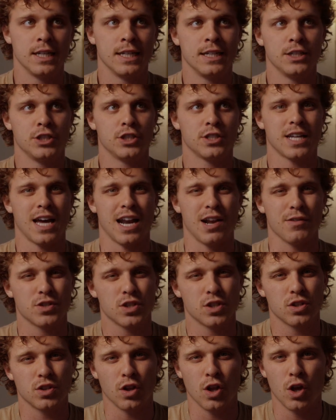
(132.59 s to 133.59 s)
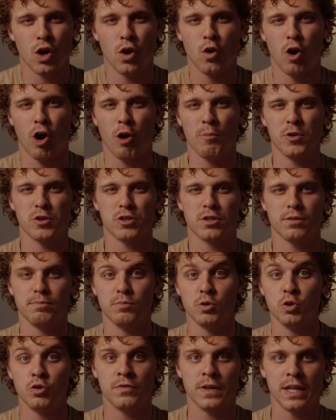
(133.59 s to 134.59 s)
just kind of slow, almost
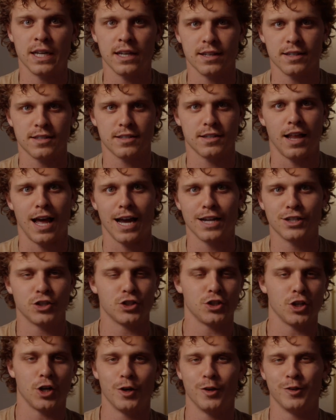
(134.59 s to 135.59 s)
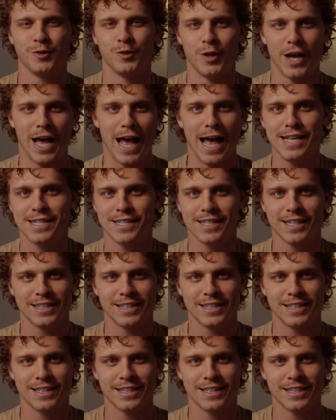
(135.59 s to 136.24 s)
moving slideshow esque